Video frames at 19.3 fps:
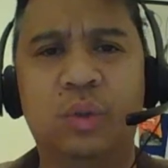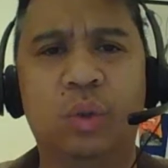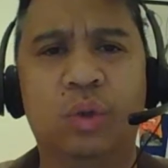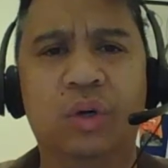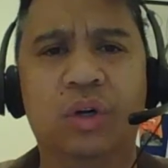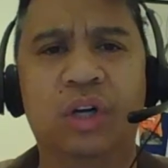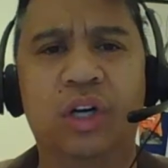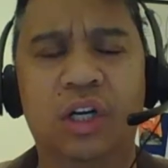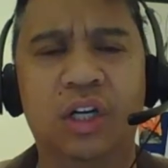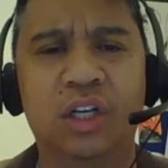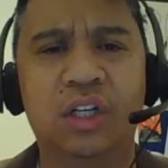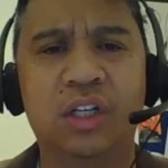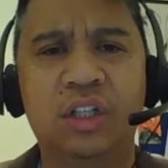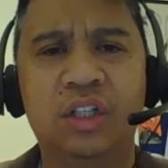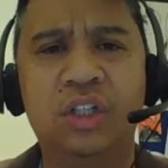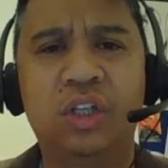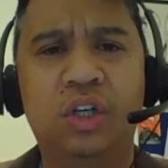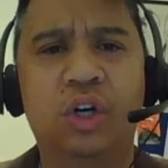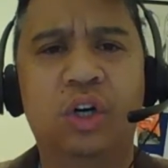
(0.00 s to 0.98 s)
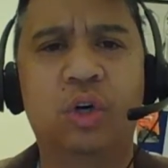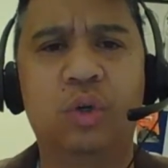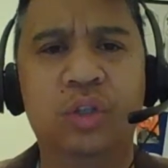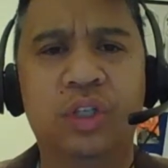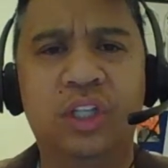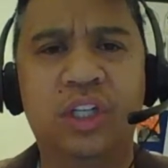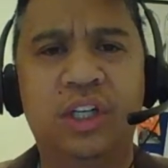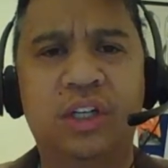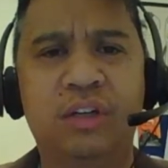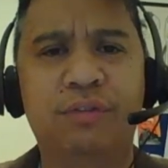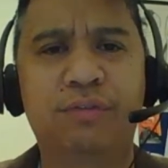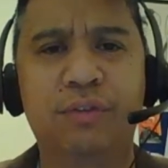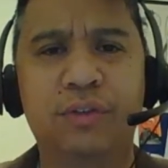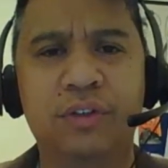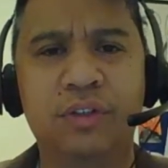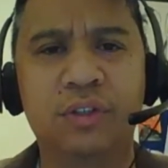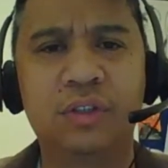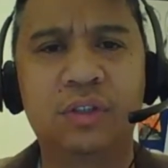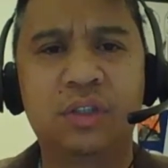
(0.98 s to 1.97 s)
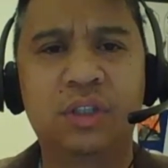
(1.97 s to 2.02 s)
Or hold it in
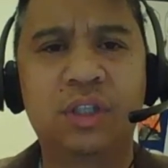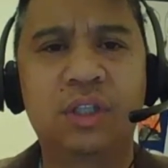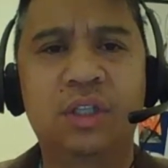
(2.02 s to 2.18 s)
for